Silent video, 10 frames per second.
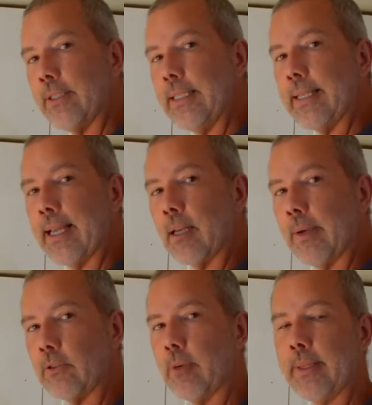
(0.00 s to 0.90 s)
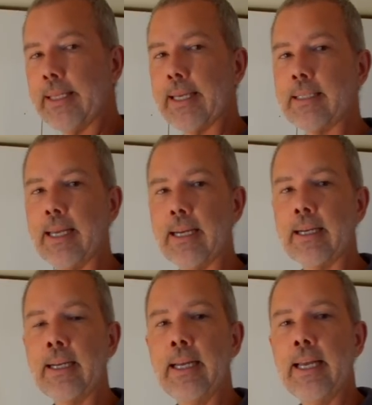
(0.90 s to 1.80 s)
detail about trimming the
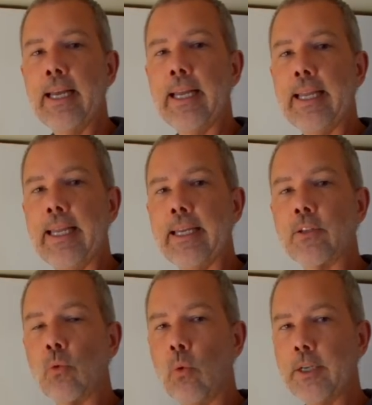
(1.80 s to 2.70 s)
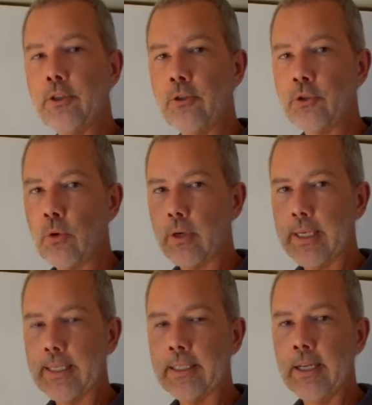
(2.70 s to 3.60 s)
antenna is once you shorten
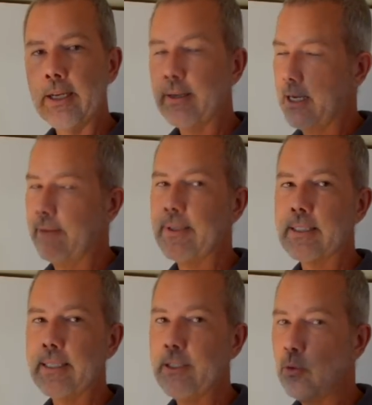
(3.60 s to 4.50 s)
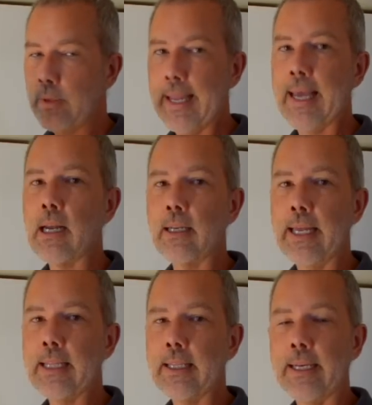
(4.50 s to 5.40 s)
it, obviously you cannot
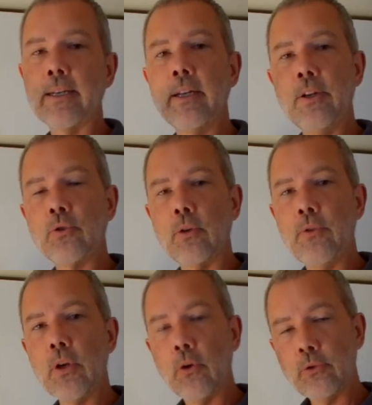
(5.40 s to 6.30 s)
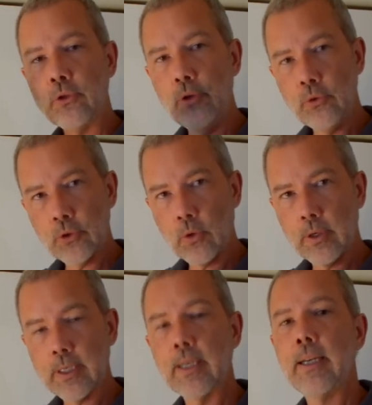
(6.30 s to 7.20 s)
lengthen it. So if you go too
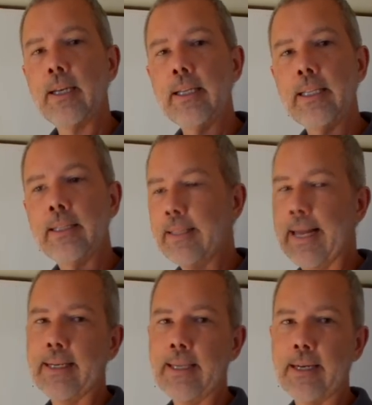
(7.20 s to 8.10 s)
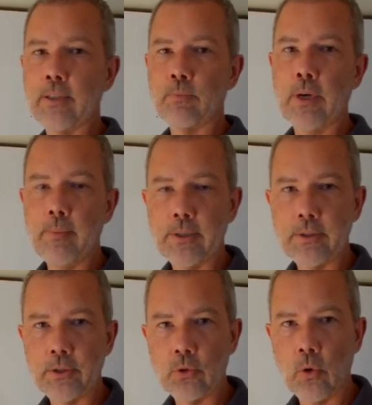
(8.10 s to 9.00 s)
short, that antenna is pretty much
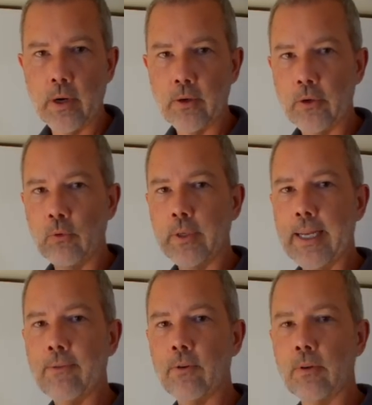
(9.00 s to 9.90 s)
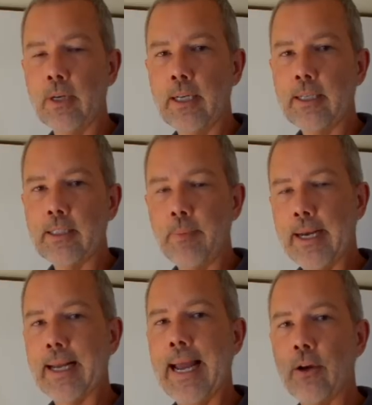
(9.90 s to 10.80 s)
destroyed, or you will never,
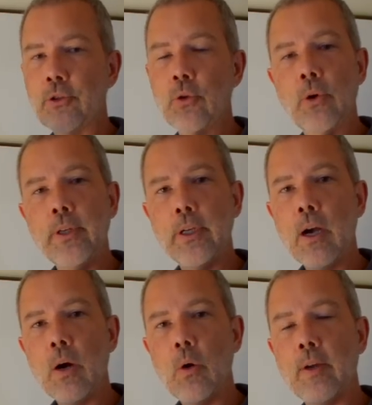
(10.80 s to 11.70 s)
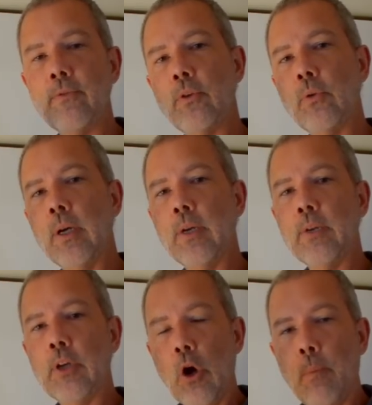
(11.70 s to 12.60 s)
depending on how short you go, if you
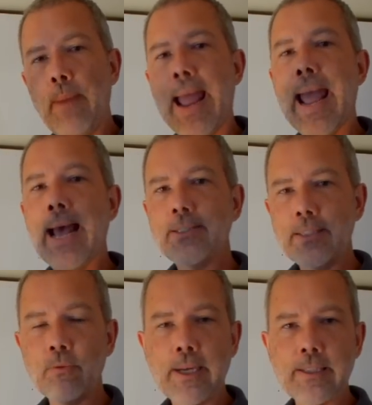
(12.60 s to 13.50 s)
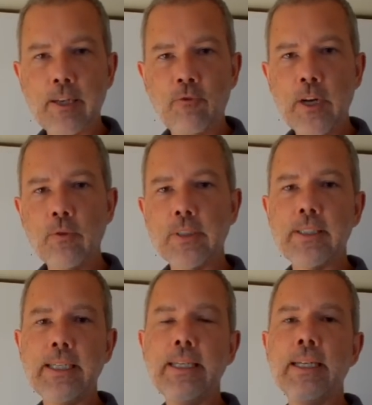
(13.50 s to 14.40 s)
go past the resonant
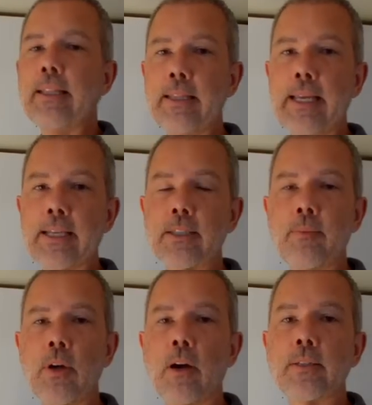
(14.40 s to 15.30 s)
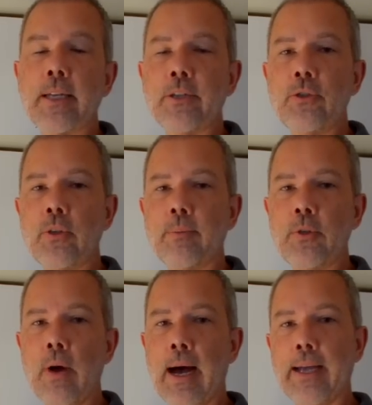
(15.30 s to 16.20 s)
frequency, the SWR is going to shoot up
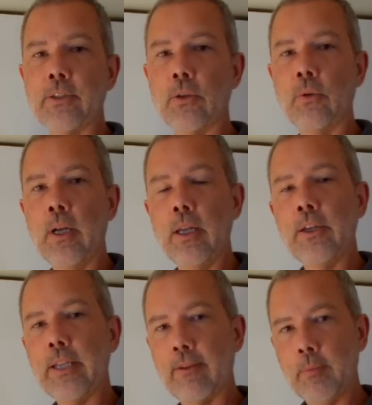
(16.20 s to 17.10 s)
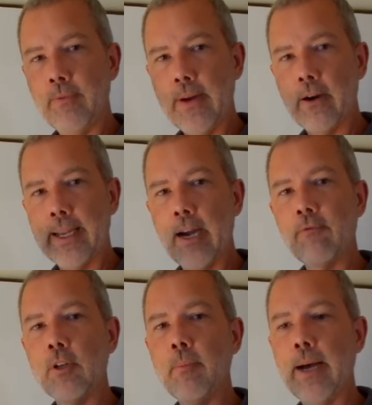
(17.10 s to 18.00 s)
too high. So you have to be very
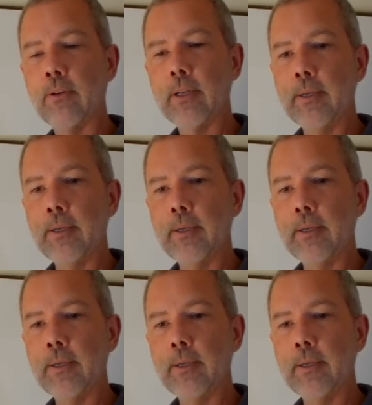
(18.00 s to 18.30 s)
careful about